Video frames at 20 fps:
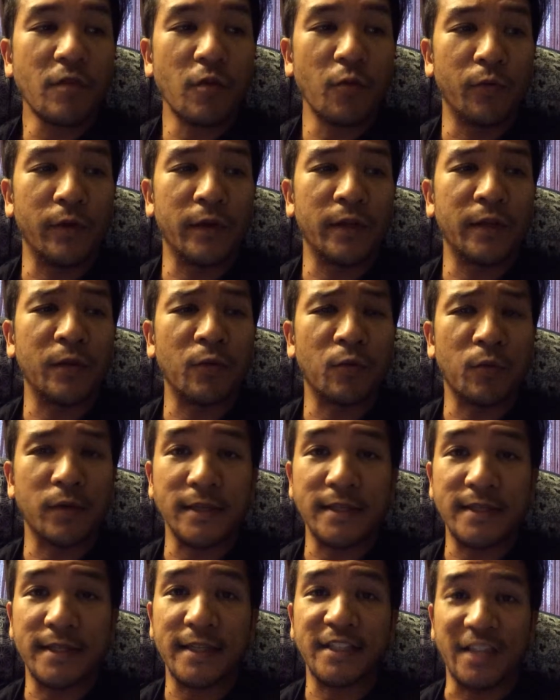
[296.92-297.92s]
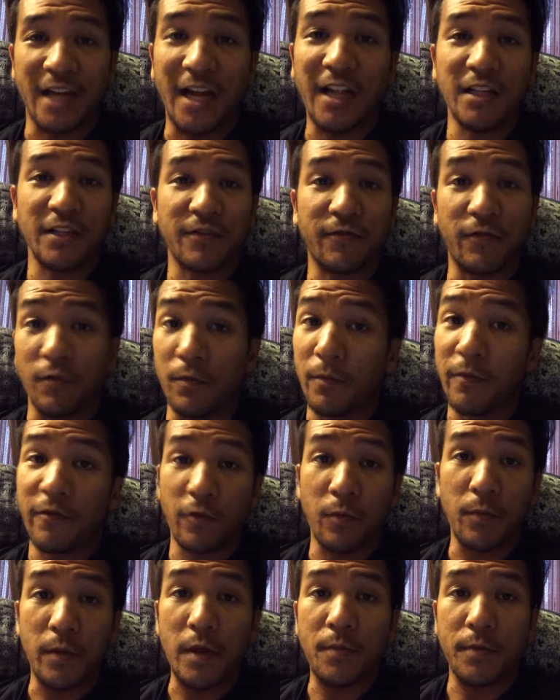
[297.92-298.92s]
really was the challenge
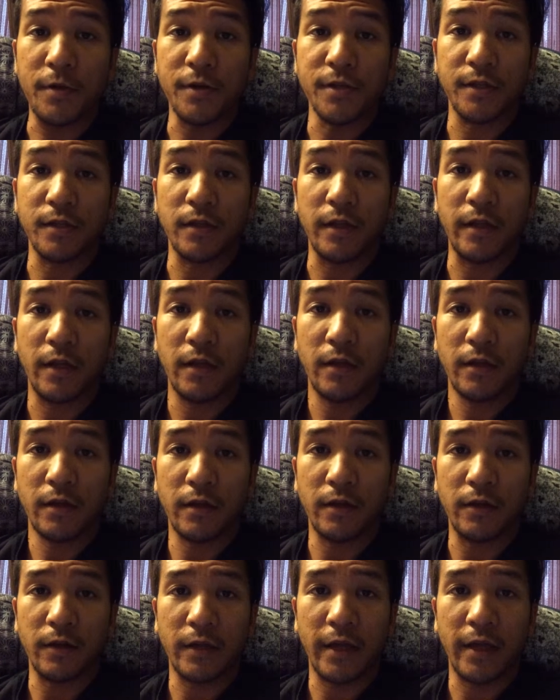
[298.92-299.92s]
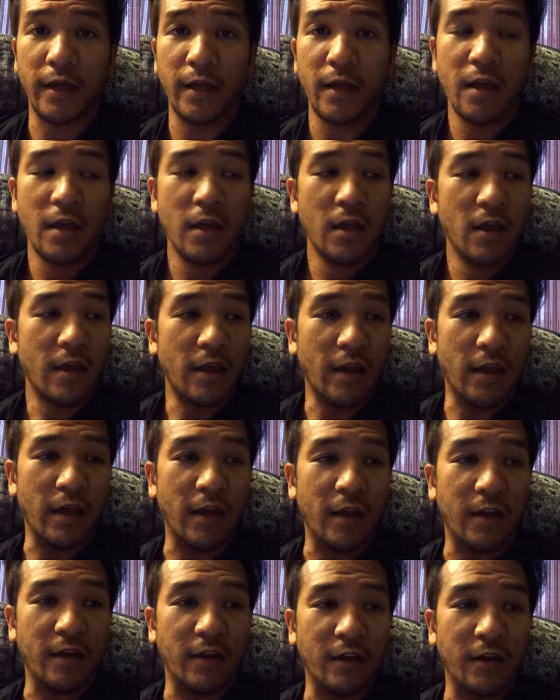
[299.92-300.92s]
for me personally. Okay,
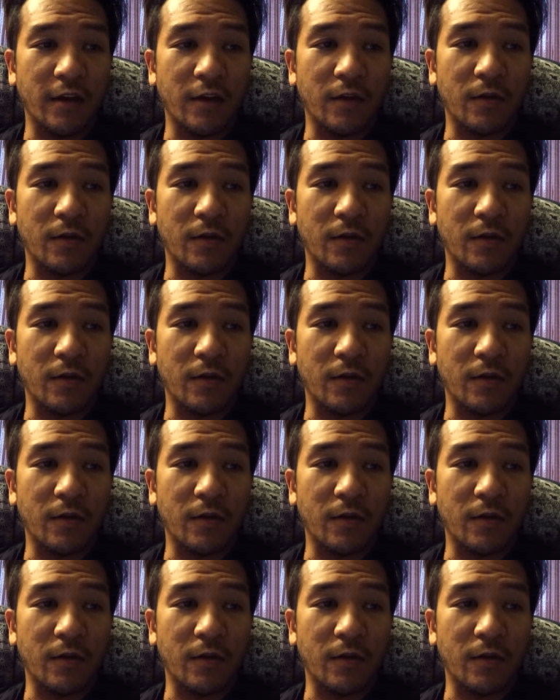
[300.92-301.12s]
and